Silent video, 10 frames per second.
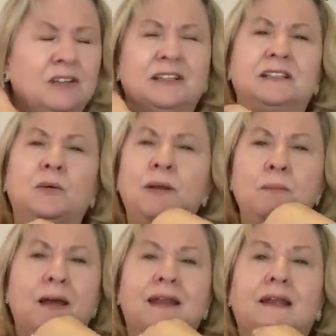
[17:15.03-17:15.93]
at doing
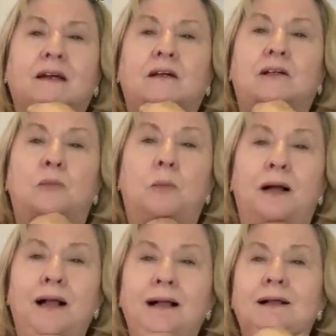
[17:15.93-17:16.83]
makeup
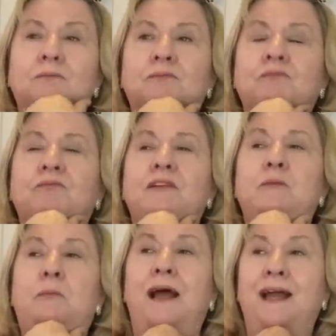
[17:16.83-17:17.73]
um,
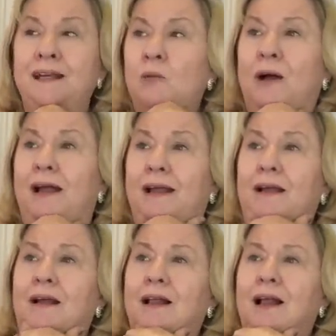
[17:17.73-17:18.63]
but
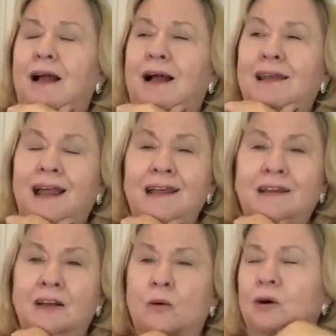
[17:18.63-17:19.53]
anyway I'll let
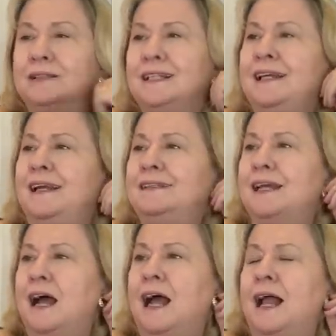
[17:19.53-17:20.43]
you know what's in it.
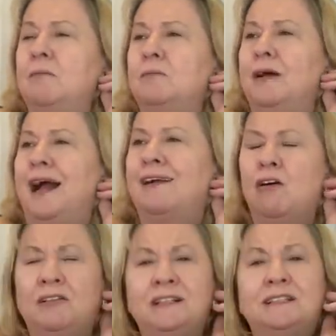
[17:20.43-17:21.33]
Um, I
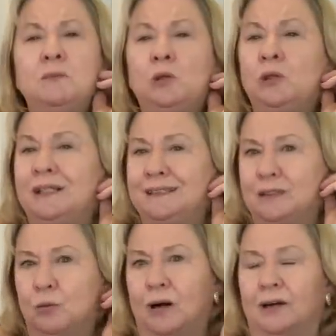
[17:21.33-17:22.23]
got the
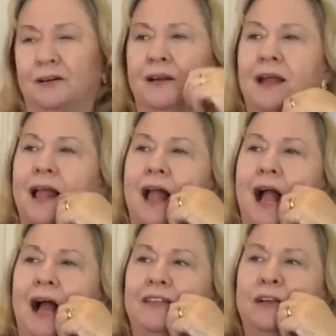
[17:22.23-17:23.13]
smallest one
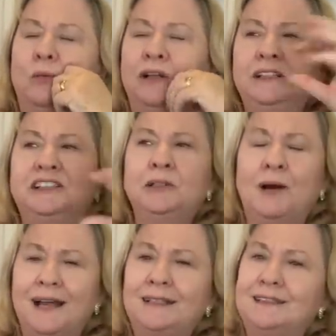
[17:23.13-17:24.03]
and there were two
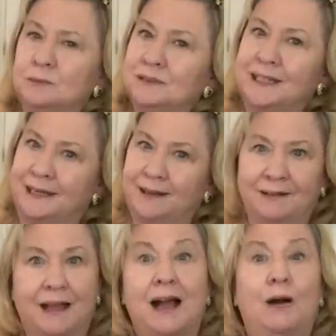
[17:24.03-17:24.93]
items in it
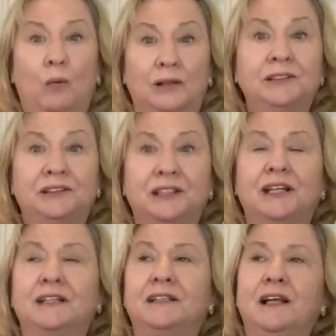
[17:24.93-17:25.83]
that I
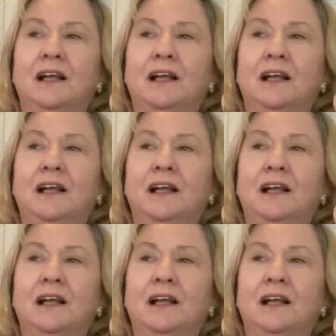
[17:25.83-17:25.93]
wanted.